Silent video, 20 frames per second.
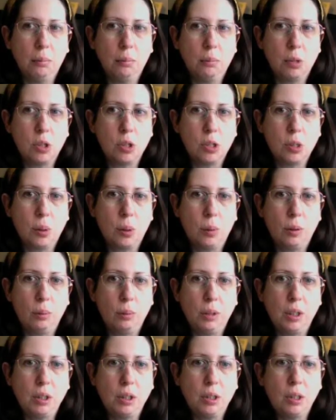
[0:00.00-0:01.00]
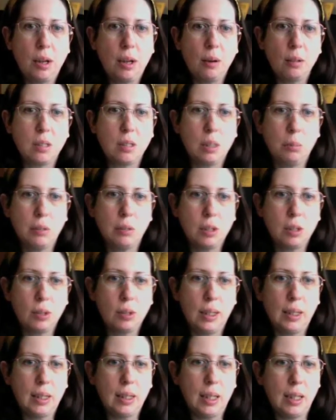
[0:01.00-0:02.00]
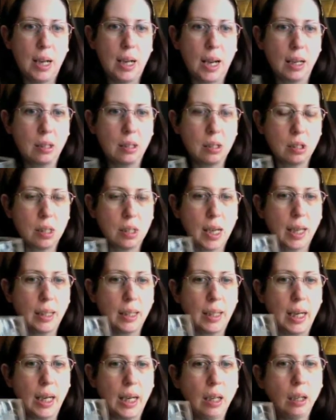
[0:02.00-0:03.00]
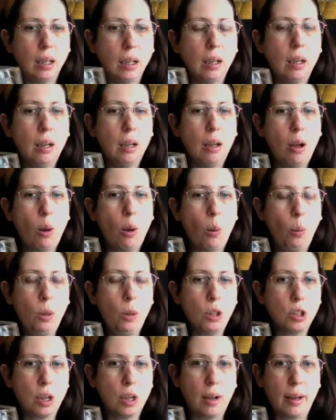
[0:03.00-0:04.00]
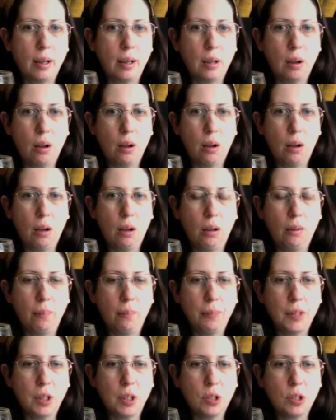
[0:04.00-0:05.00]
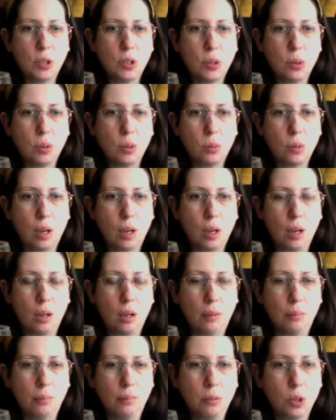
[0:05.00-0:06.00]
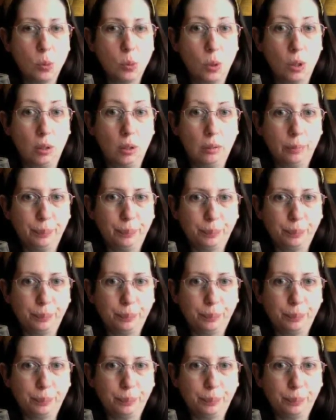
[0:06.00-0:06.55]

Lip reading: So what I'm going to do now is demonstrate the next technique, which I call swirl.